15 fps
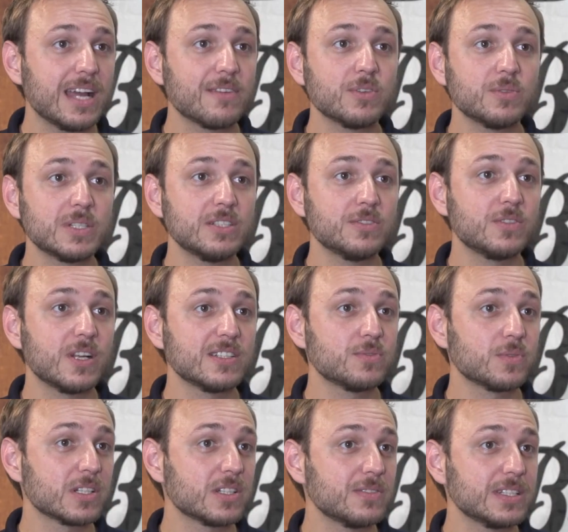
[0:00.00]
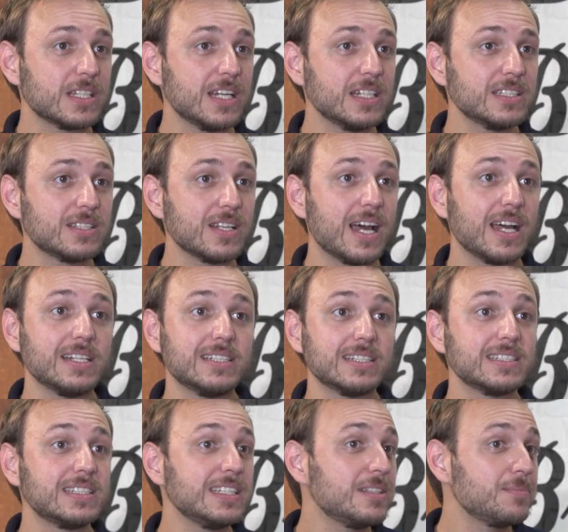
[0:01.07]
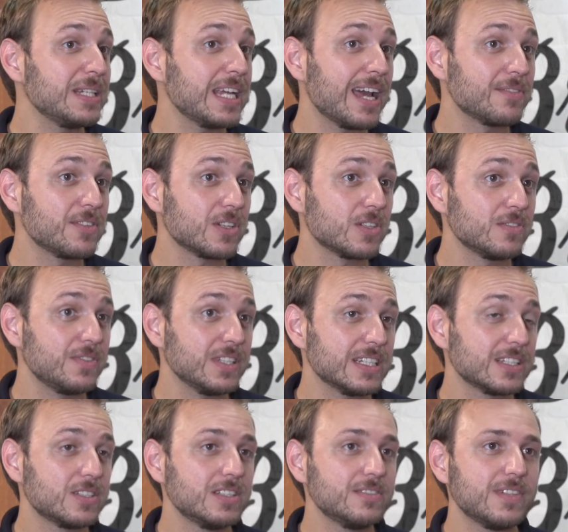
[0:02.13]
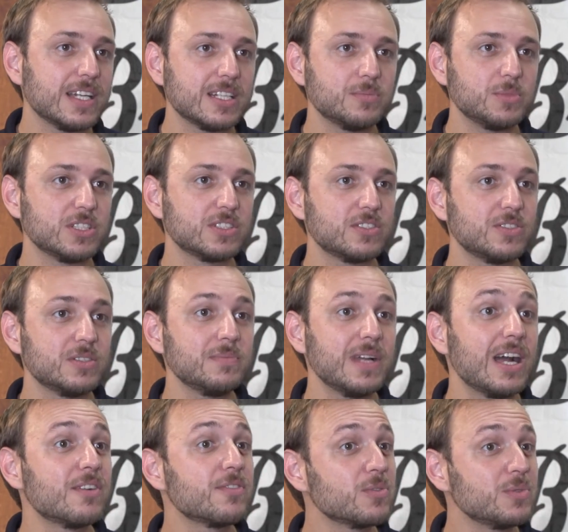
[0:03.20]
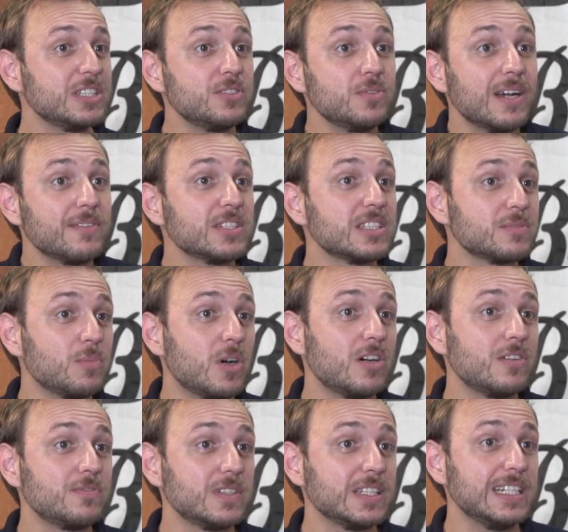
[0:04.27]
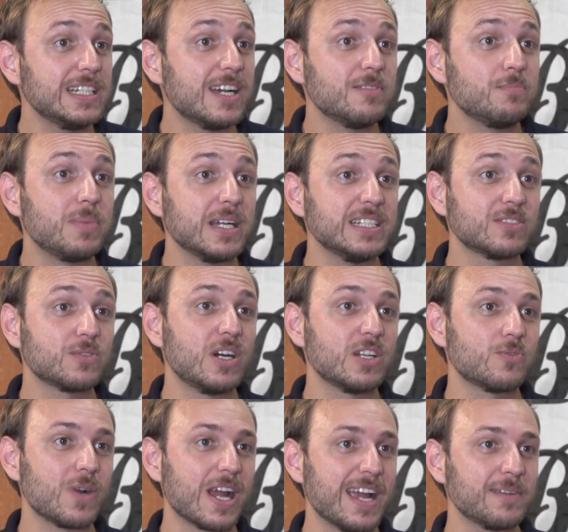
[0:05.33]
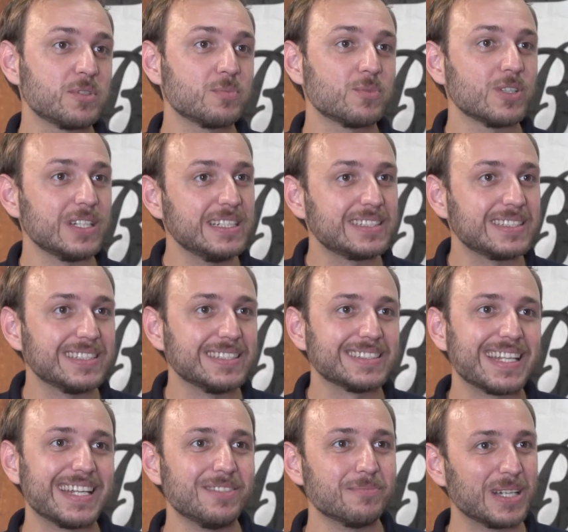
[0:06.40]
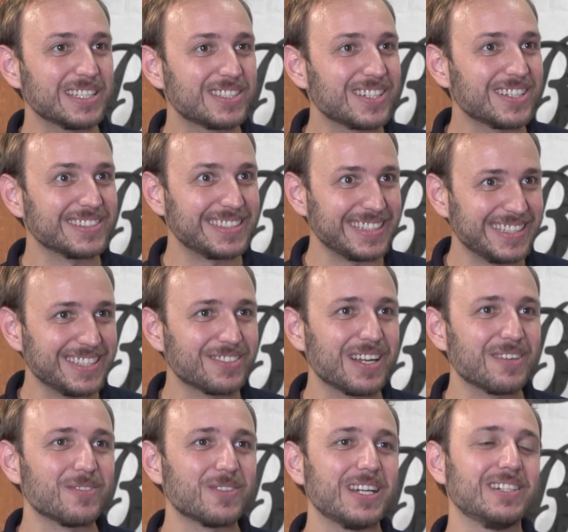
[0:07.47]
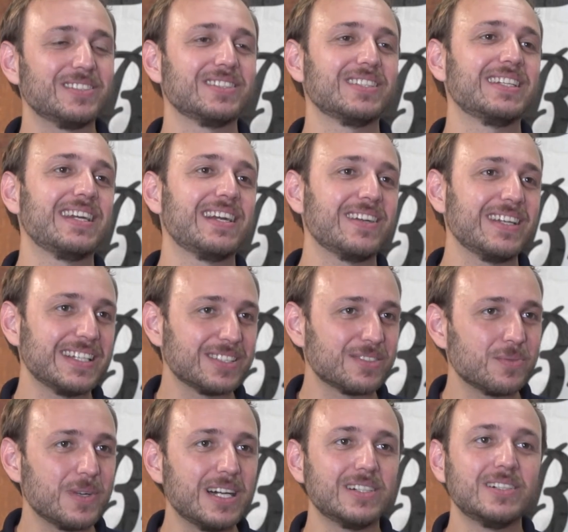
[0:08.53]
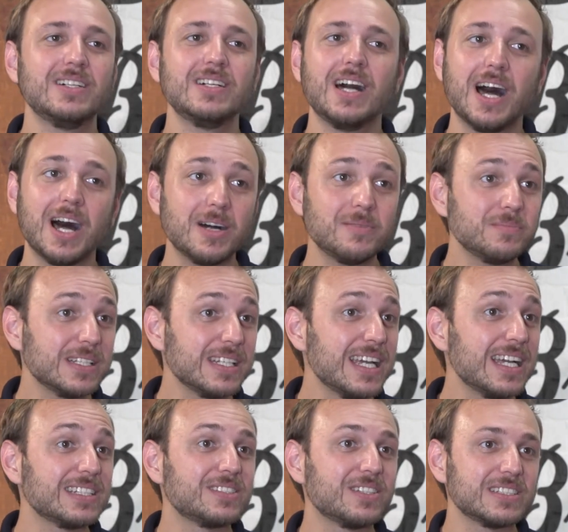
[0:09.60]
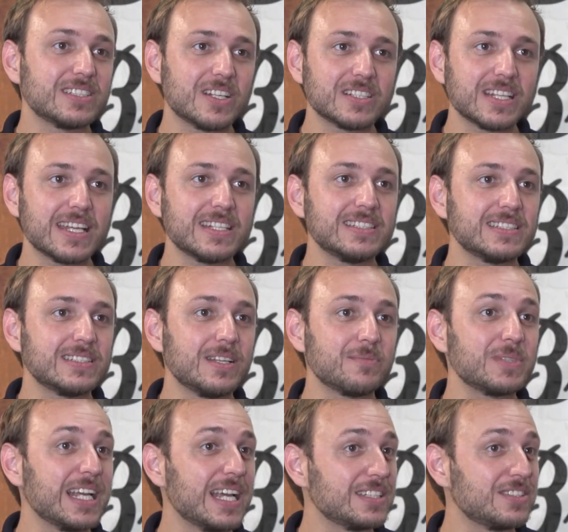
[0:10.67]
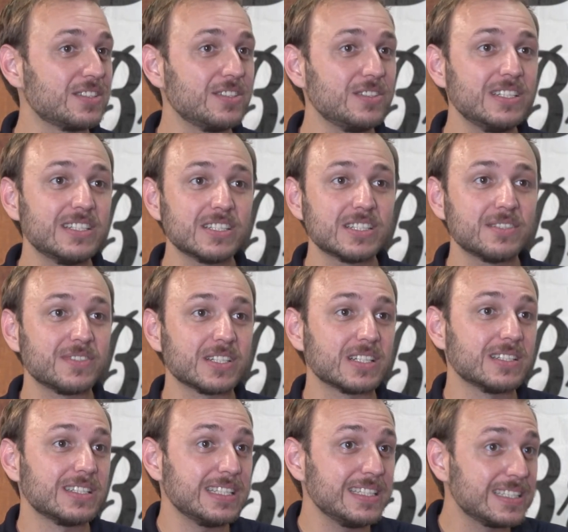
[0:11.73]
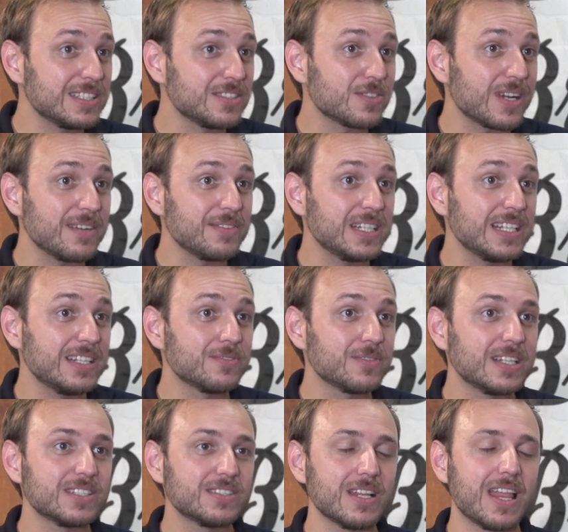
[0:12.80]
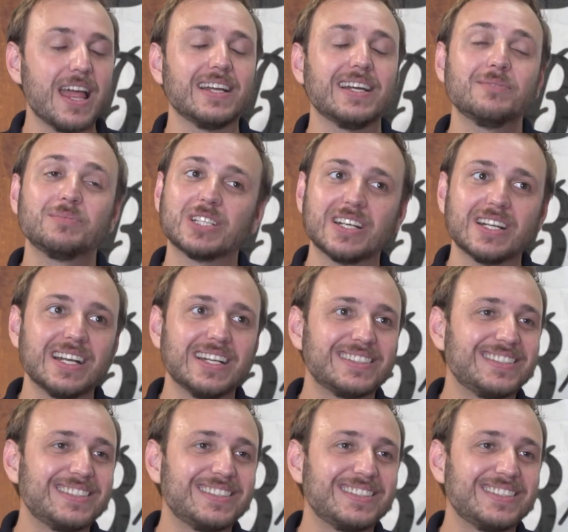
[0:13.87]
everyone who does work with us uh, does need to be have their own vehicle available to them. However, we do have a small fleet of Bite Squad wrapped Priuses that you might start yes. seeing drive around the area as well. Um, but yeah, so as long as somebody has two years of a decent driving hit rest, uh, I'm sorry, a